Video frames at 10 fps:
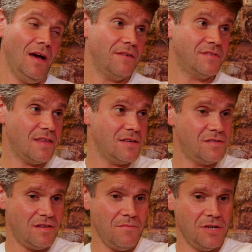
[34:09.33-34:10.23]
I have to thank you
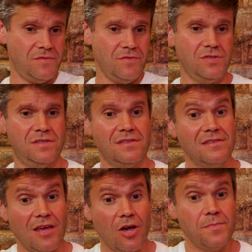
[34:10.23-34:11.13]
so much for just
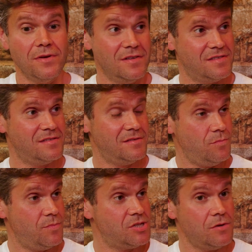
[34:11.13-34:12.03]
the openness
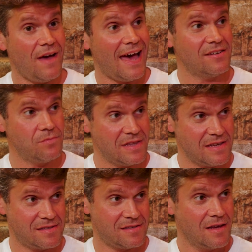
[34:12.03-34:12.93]
which you've had with
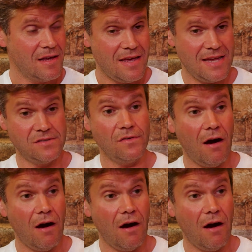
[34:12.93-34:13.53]
this interview.